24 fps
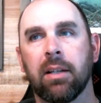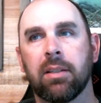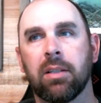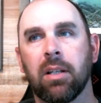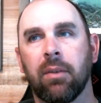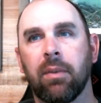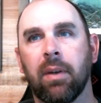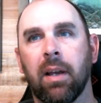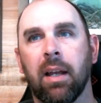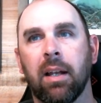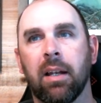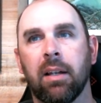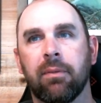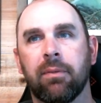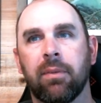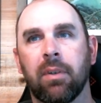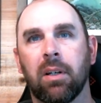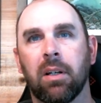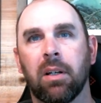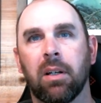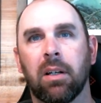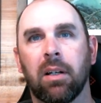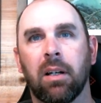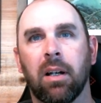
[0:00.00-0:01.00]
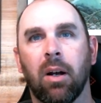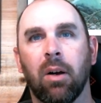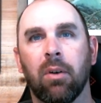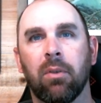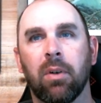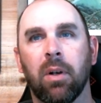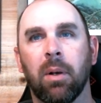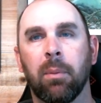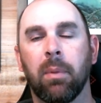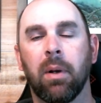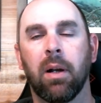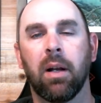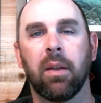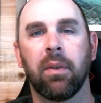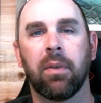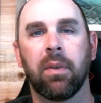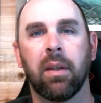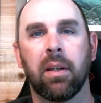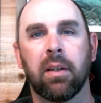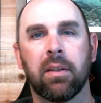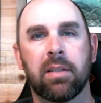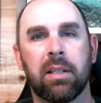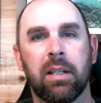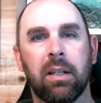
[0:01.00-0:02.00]
so I've had it for over a month
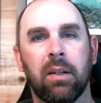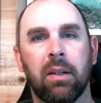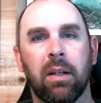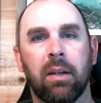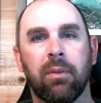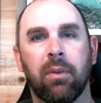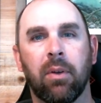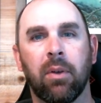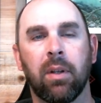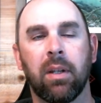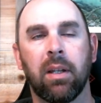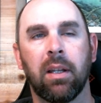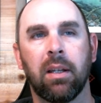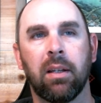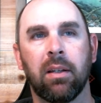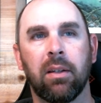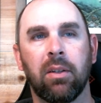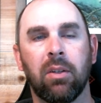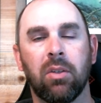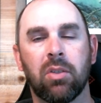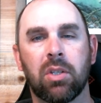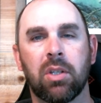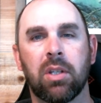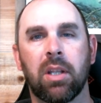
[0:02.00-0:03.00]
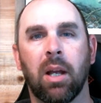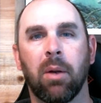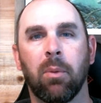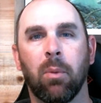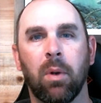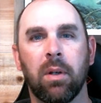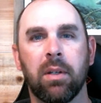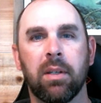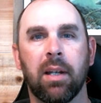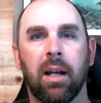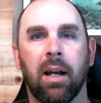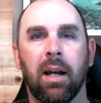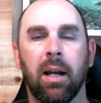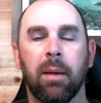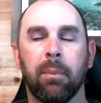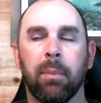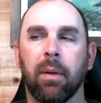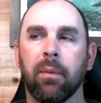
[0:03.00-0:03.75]
and I still have only used it that one time.